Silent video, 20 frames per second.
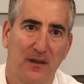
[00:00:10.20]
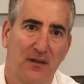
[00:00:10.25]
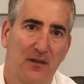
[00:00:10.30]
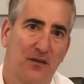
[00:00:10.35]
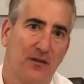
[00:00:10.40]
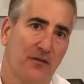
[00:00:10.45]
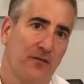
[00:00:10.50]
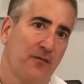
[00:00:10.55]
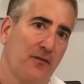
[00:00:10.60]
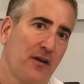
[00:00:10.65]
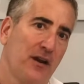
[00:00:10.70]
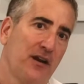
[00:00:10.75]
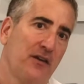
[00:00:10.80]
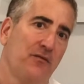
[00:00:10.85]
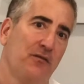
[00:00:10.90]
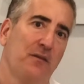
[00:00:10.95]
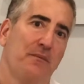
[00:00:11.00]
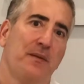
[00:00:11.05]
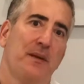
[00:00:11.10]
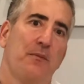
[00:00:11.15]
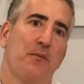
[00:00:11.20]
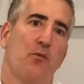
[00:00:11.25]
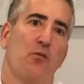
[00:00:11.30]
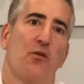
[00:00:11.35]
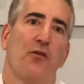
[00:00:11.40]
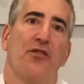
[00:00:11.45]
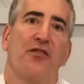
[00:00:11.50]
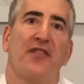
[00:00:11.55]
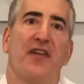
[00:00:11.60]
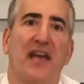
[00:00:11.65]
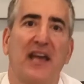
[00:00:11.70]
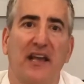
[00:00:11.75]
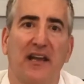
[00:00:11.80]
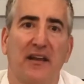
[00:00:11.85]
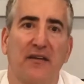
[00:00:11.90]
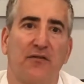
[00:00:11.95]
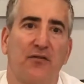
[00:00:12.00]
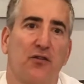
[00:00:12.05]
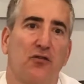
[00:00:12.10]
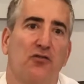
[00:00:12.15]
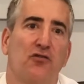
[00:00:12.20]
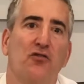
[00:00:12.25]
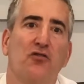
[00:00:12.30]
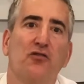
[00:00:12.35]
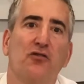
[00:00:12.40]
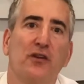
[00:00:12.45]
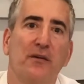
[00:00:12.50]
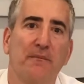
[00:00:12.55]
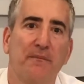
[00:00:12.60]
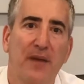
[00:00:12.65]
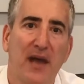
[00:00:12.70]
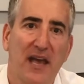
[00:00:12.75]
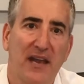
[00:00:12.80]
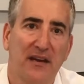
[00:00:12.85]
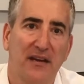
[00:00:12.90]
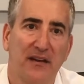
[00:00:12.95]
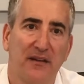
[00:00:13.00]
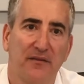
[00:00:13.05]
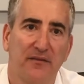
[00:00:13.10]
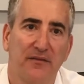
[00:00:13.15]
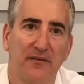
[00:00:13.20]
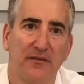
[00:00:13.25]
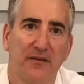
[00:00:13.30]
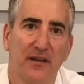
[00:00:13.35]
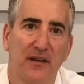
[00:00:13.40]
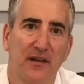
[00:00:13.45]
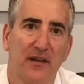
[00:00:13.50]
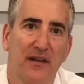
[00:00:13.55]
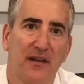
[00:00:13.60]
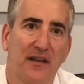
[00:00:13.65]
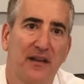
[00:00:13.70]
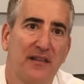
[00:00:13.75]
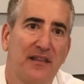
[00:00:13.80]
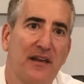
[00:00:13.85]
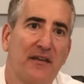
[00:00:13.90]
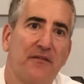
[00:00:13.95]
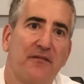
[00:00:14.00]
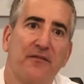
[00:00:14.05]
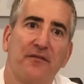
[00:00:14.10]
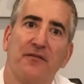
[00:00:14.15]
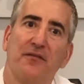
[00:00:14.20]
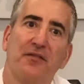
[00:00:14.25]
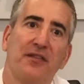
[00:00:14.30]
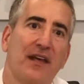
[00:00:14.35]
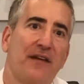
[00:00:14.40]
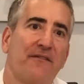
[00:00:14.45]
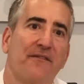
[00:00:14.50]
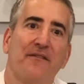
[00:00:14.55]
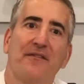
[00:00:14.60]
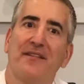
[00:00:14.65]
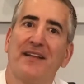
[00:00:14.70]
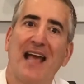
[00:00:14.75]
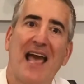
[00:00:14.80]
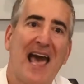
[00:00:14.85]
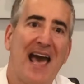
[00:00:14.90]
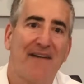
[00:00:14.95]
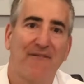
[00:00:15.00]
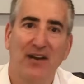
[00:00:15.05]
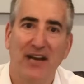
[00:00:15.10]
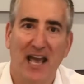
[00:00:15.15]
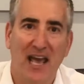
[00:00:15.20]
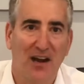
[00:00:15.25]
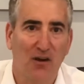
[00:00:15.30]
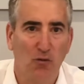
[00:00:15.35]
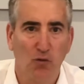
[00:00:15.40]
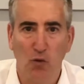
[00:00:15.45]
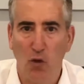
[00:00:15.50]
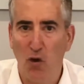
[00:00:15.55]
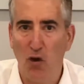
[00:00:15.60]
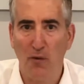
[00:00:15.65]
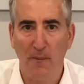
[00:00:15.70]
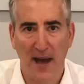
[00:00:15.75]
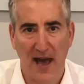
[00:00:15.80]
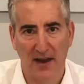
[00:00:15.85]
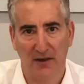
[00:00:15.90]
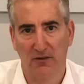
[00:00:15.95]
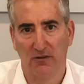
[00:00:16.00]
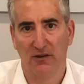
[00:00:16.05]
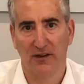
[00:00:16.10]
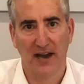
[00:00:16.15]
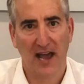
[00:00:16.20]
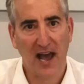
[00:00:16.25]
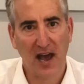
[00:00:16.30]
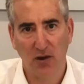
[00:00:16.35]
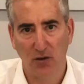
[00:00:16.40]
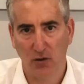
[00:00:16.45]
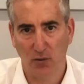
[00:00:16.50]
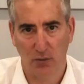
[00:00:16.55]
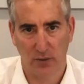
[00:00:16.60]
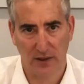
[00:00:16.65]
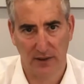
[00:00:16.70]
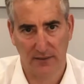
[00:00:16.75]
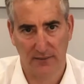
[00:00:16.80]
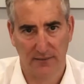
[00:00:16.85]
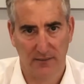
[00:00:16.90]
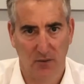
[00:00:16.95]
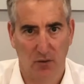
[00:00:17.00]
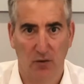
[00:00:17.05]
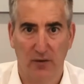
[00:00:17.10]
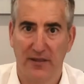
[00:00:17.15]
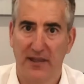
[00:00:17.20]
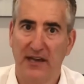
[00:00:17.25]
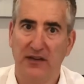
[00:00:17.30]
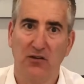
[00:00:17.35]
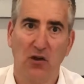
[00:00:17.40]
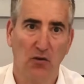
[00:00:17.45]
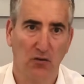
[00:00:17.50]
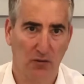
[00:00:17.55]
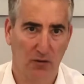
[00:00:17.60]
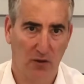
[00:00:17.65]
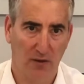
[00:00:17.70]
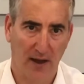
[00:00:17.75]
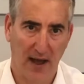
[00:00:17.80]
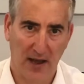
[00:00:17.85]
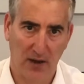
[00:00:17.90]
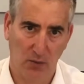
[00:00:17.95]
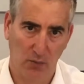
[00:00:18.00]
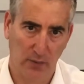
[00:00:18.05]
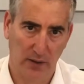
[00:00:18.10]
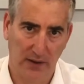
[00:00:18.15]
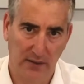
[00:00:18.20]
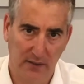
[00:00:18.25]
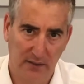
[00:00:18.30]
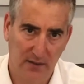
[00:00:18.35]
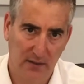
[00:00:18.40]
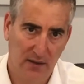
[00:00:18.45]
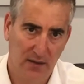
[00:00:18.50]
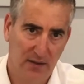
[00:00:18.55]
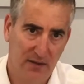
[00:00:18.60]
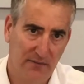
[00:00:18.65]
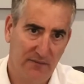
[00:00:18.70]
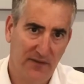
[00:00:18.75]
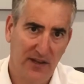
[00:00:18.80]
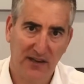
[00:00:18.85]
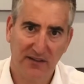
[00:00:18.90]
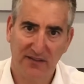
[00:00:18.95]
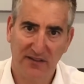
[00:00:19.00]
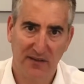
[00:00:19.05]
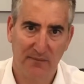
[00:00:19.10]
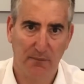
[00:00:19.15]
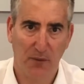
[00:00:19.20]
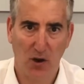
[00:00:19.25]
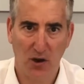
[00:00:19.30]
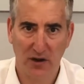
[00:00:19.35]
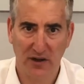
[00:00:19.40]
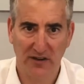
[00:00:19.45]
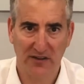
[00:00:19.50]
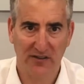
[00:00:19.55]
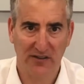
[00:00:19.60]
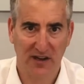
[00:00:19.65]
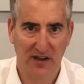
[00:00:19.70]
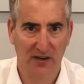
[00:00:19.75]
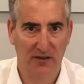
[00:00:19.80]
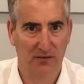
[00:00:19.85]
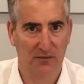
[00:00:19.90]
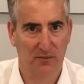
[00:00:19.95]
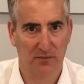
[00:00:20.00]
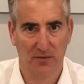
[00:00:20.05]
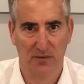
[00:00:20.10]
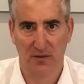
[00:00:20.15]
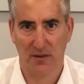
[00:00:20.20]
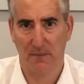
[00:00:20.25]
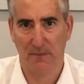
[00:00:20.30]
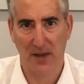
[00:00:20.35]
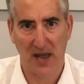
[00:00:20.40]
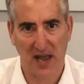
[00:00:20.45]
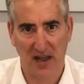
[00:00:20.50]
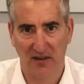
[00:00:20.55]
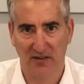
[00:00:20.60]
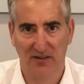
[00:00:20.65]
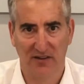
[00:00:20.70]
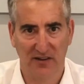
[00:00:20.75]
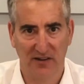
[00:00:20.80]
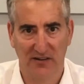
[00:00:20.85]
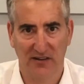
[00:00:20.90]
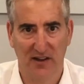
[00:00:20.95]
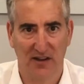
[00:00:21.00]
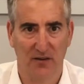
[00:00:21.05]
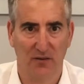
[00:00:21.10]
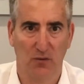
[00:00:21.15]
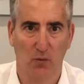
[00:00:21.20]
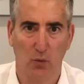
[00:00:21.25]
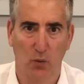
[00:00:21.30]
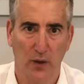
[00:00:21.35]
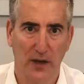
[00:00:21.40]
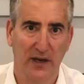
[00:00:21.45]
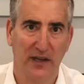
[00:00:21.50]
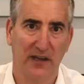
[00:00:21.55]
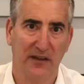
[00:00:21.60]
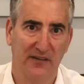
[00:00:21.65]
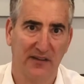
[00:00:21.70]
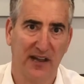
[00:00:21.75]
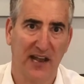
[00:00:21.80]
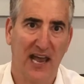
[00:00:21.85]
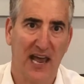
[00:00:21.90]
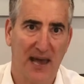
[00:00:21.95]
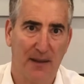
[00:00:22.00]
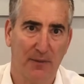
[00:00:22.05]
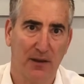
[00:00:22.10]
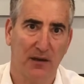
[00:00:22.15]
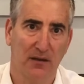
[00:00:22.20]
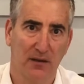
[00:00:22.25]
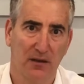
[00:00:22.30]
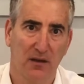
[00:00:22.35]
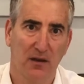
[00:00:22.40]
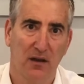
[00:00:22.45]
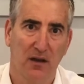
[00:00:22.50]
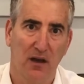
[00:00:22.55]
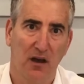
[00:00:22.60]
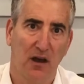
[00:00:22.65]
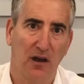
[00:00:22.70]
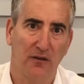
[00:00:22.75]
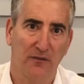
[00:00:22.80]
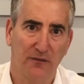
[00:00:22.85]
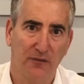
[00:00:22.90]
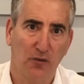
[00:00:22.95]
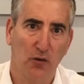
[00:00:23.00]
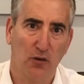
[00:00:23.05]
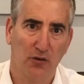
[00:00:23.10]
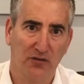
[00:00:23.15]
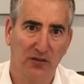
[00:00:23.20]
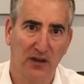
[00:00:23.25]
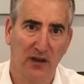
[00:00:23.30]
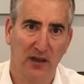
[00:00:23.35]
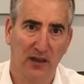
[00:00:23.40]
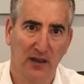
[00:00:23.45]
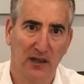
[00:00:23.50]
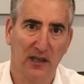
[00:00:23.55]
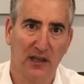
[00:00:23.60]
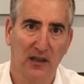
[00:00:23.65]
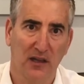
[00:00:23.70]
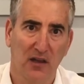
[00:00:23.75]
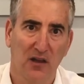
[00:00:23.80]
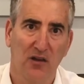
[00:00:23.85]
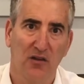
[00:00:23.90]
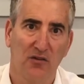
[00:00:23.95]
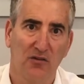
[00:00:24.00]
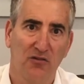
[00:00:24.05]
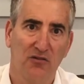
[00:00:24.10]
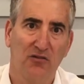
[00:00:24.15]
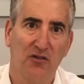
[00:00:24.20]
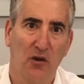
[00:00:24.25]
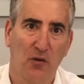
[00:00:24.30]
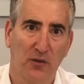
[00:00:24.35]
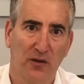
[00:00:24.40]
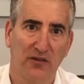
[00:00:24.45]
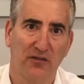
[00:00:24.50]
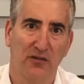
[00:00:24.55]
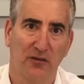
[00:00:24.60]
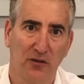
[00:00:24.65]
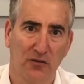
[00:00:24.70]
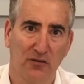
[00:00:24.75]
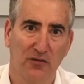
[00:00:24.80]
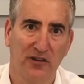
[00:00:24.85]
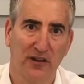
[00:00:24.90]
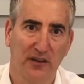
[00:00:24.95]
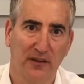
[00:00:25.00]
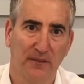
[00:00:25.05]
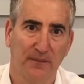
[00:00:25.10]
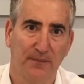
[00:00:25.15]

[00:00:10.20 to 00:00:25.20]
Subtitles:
They're afraid of what people will think if they're too competitive. They haven't had a role model on how to win, or they don't know how to win. Vince Lombardi said it the best. He said, winning is a habit. Unfortunately, so is losing.